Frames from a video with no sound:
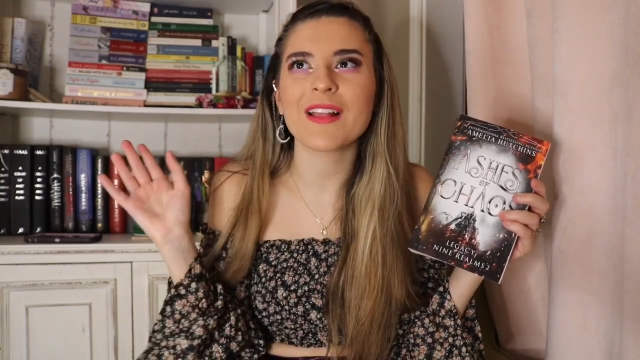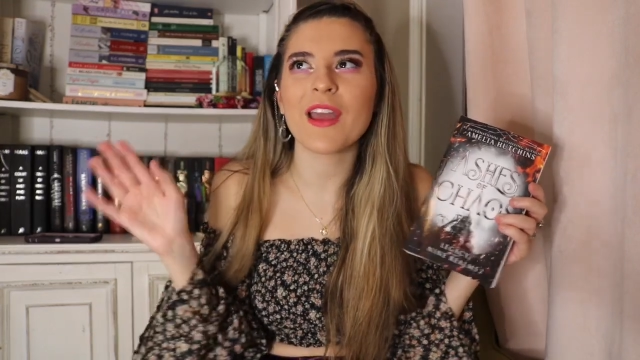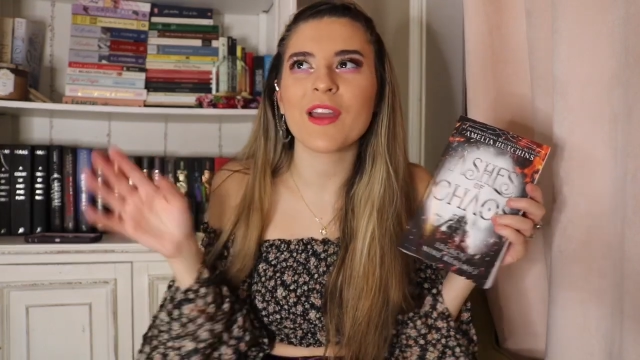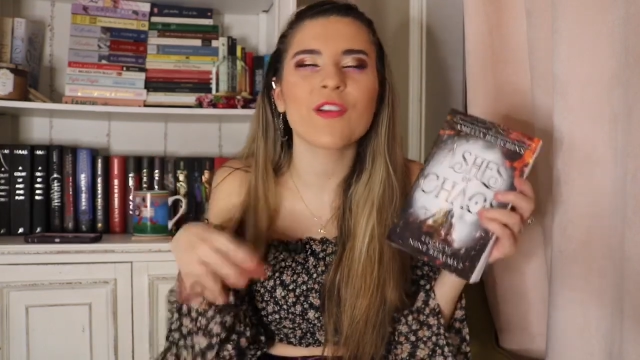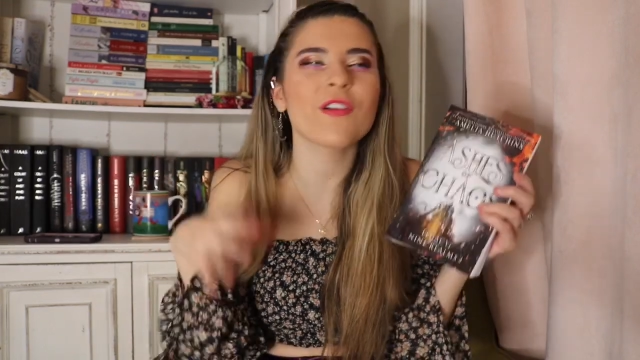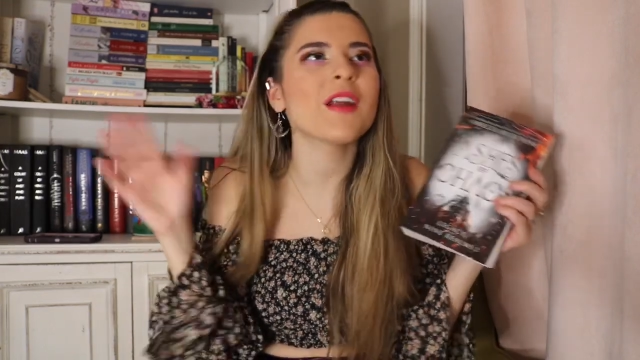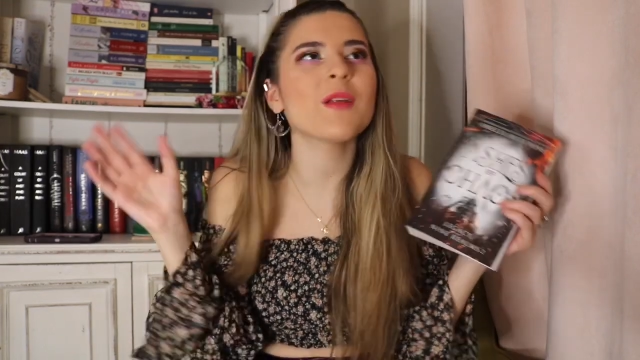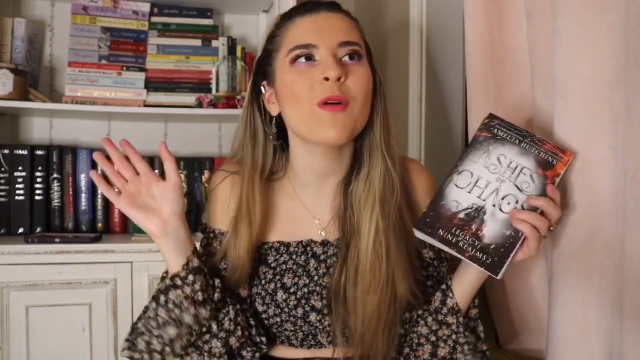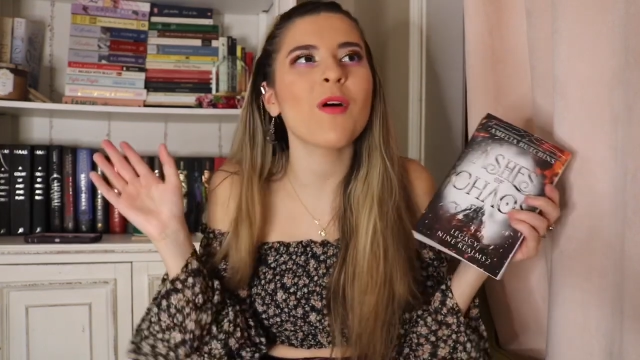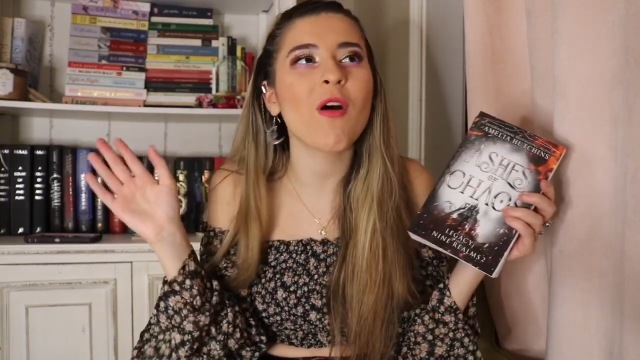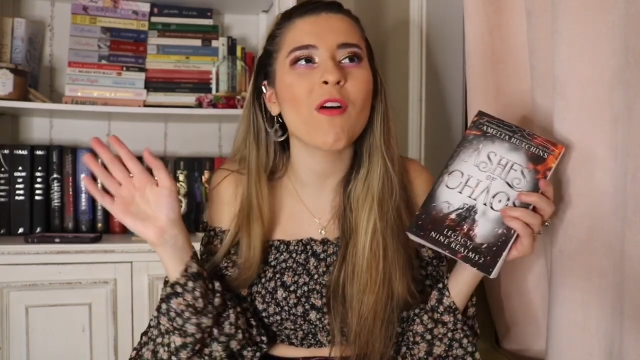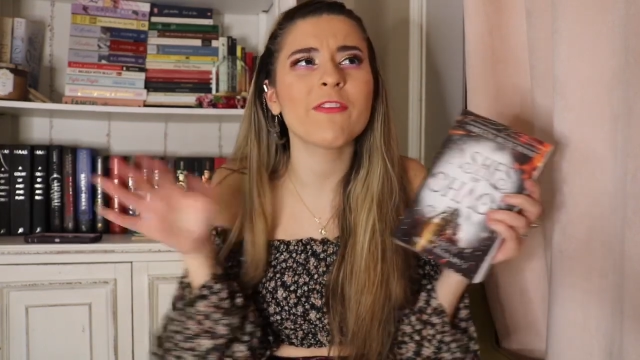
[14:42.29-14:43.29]

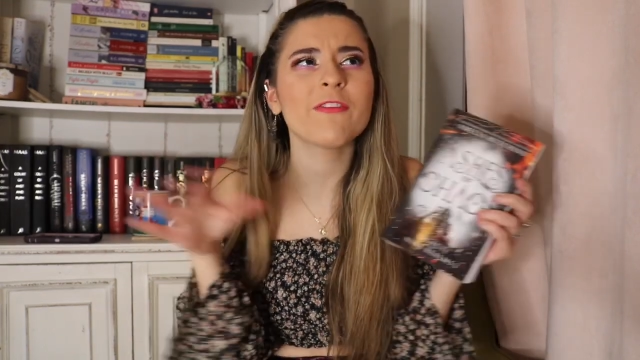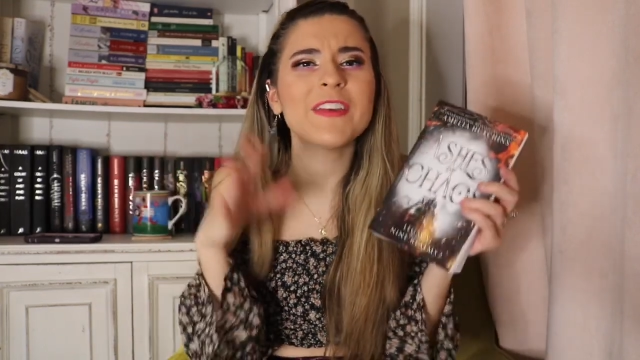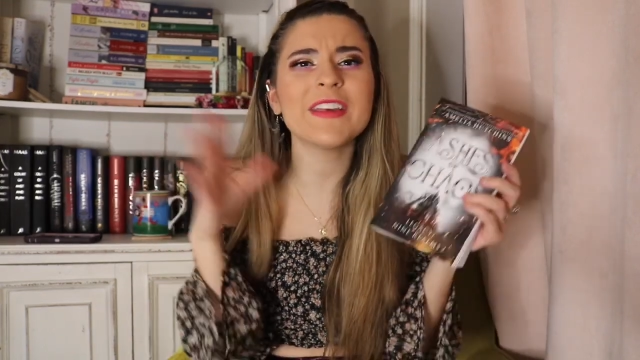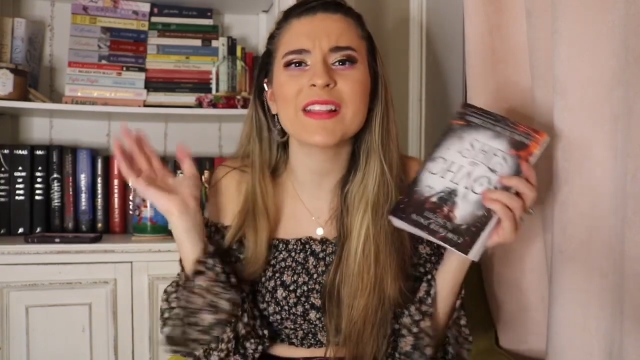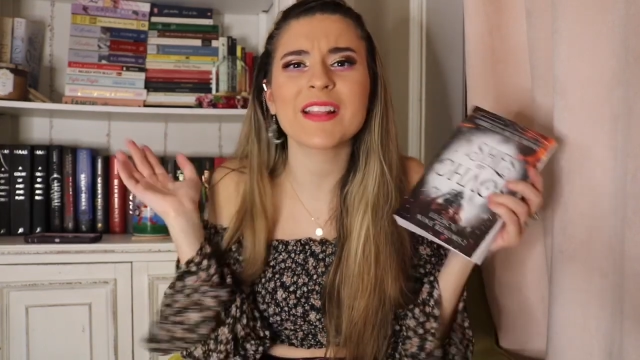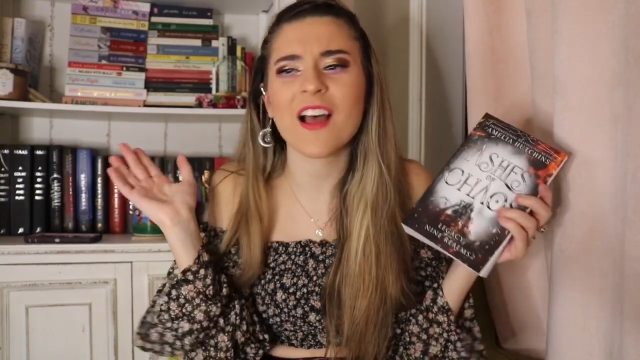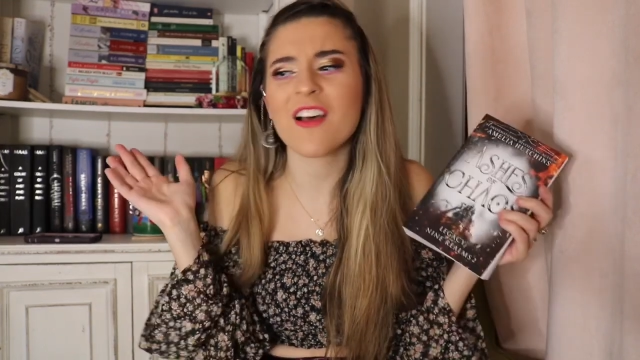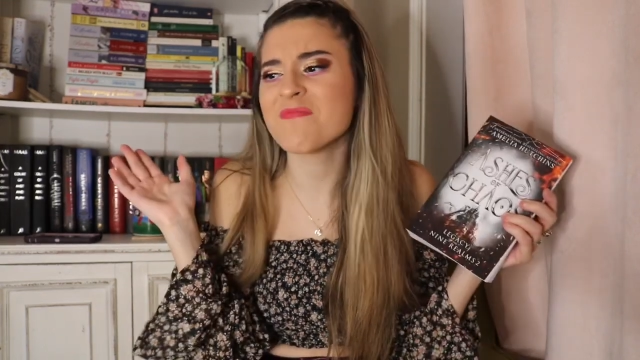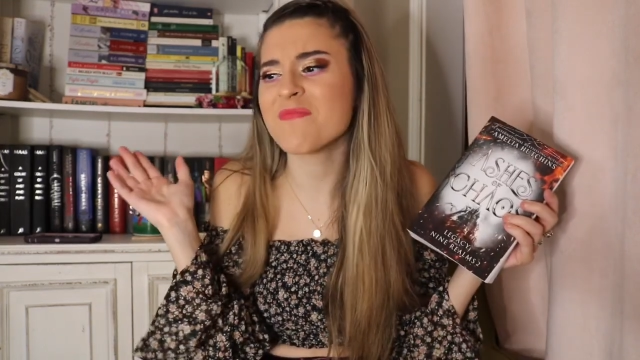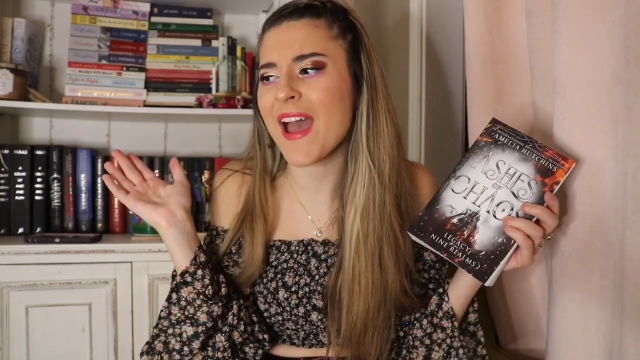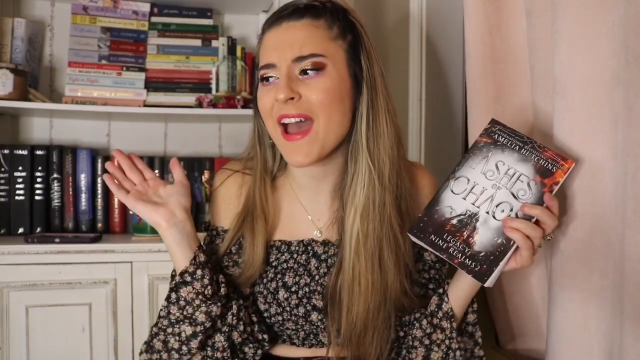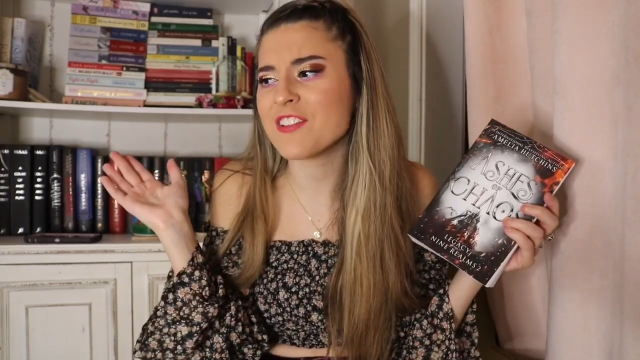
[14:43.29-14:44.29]
incredible feats of
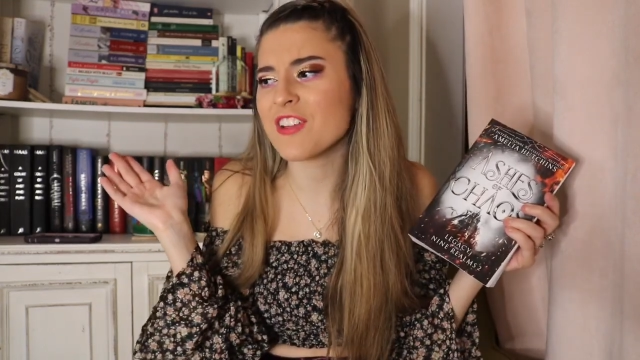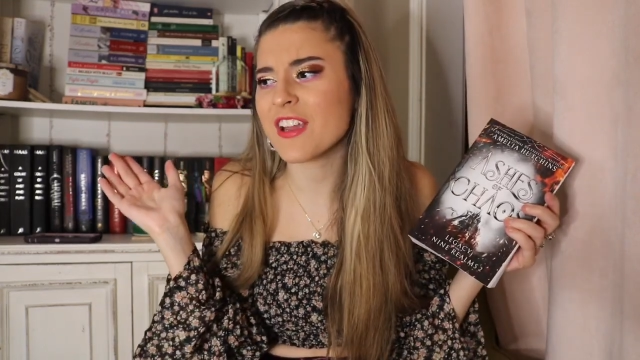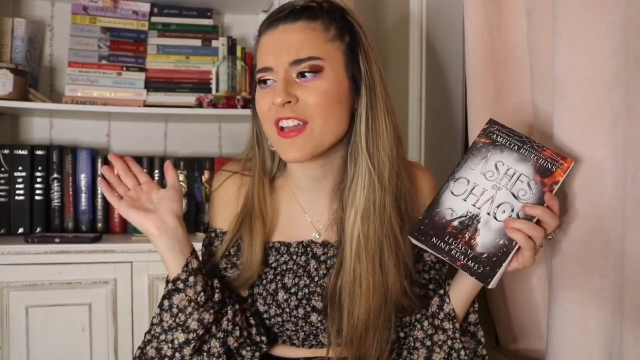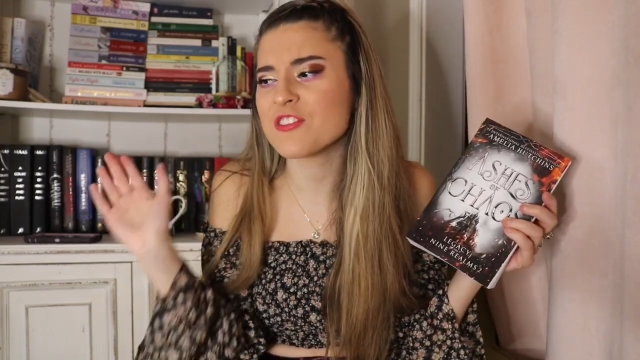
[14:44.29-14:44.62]
magic,